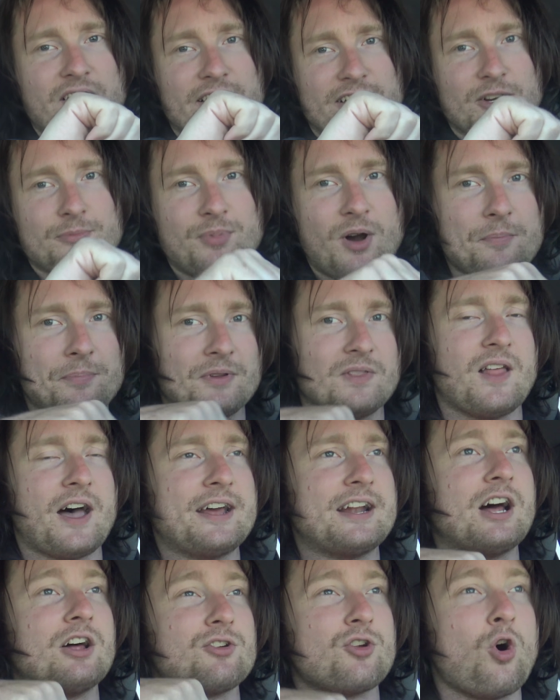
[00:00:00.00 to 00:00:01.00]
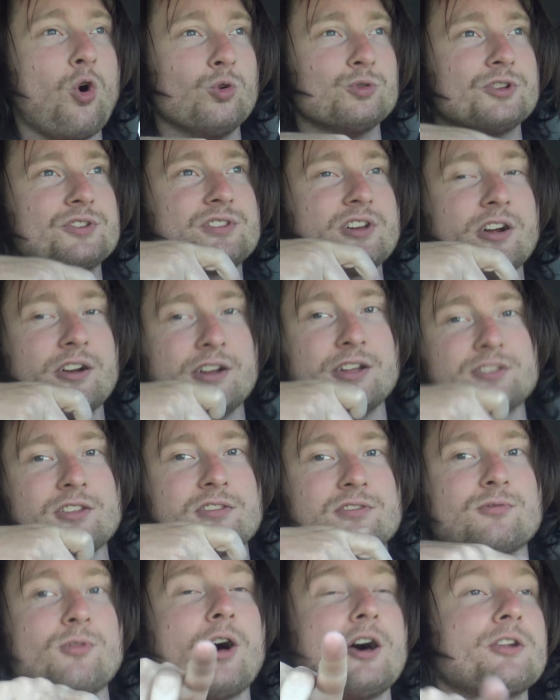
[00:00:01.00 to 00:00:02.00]
like you're bumping line out and hold it there and hit
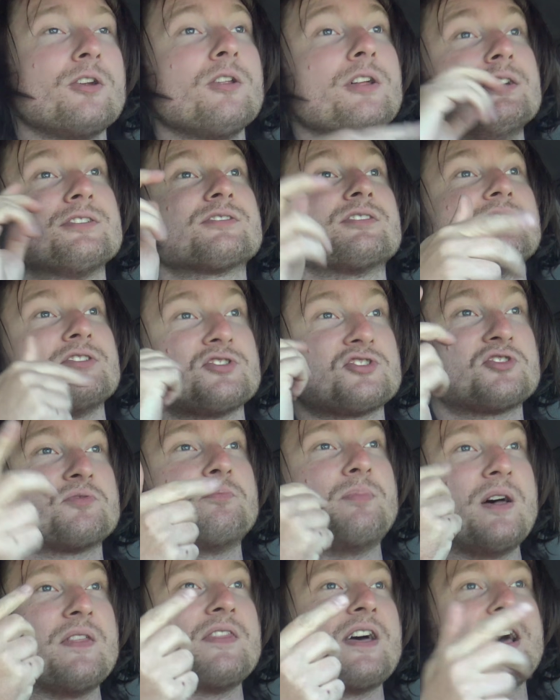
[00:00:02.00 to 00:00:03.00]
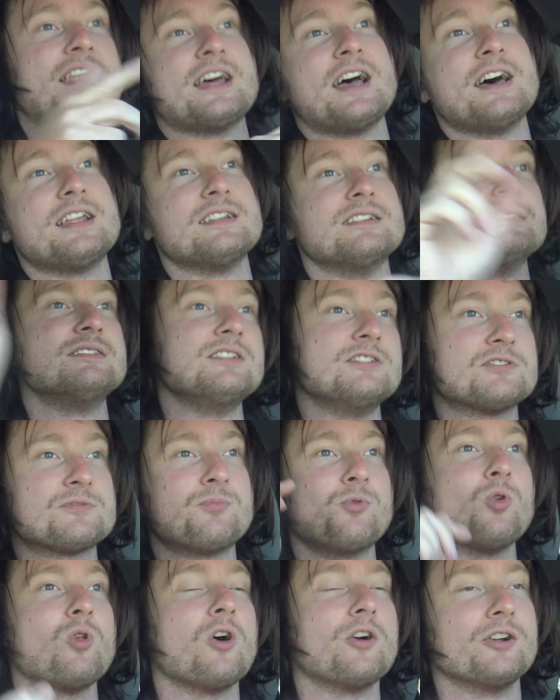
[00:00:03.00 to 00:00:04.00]
the throttle, it's gonna spin that head and
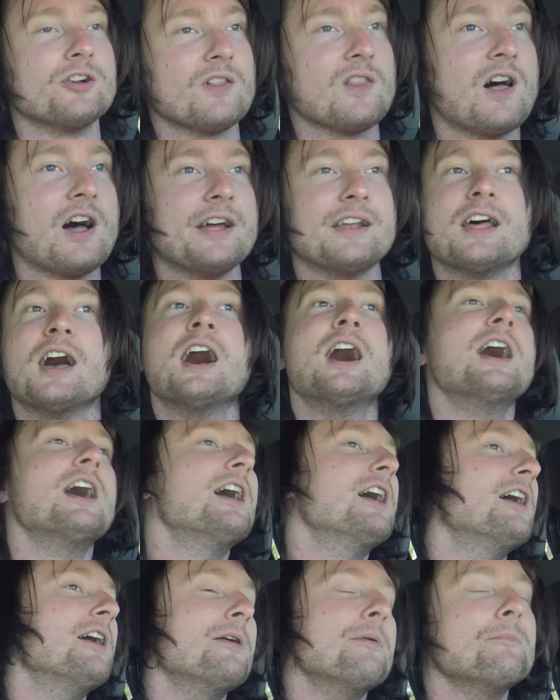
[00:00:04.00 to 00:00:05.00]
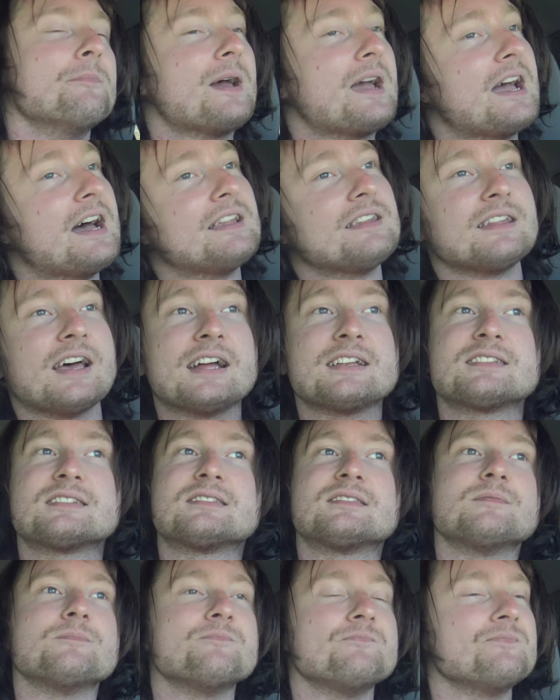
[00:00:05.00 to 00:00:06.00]
de-spool all your line. Man, I
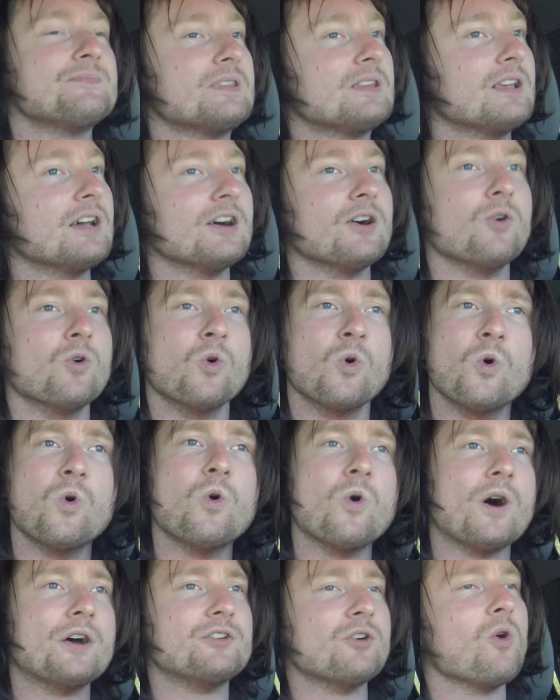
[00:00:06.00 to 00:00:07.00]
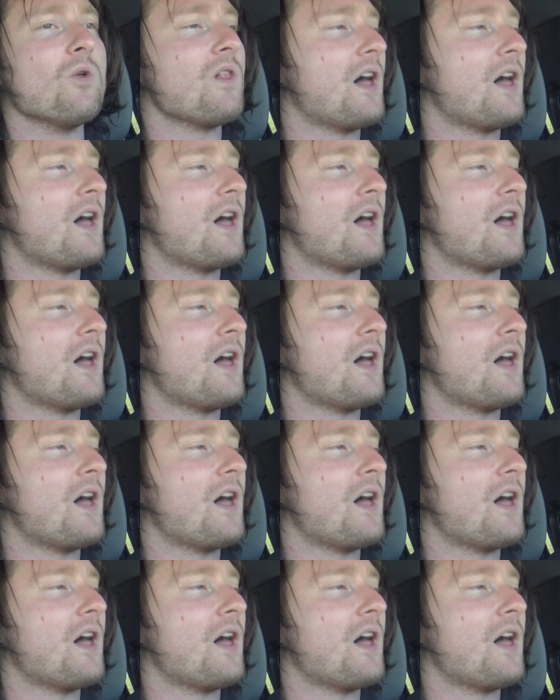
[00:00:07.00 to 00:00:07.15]
don't